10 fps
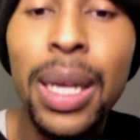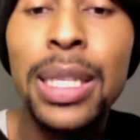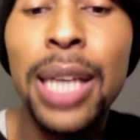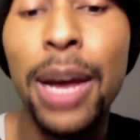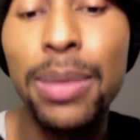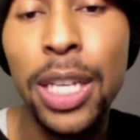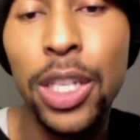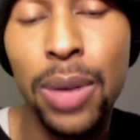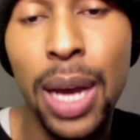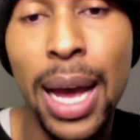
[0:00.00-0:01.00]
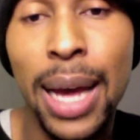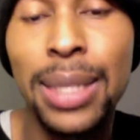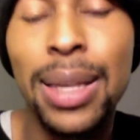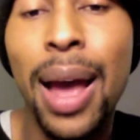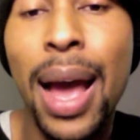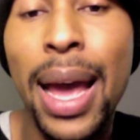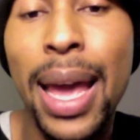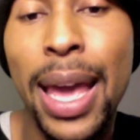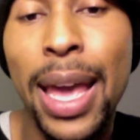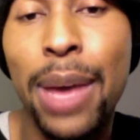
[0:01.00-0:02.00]
To update you guys, I
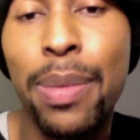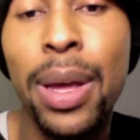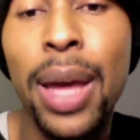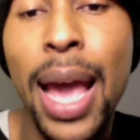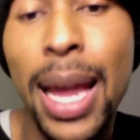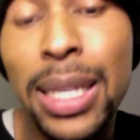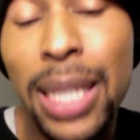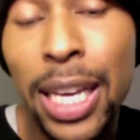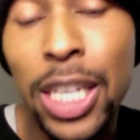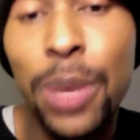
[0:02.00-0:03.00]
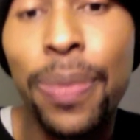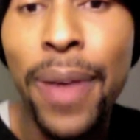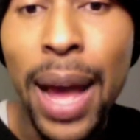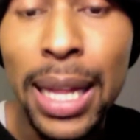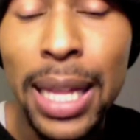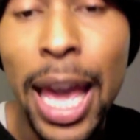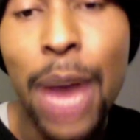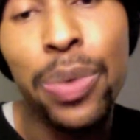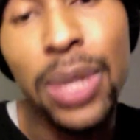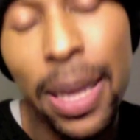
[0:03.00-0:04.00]
am headed to Egypt finally,
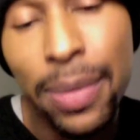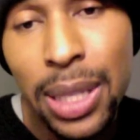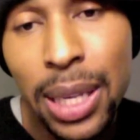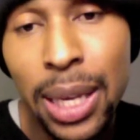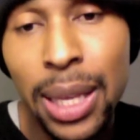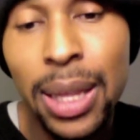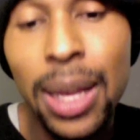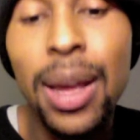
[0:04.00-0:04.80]
April 17th.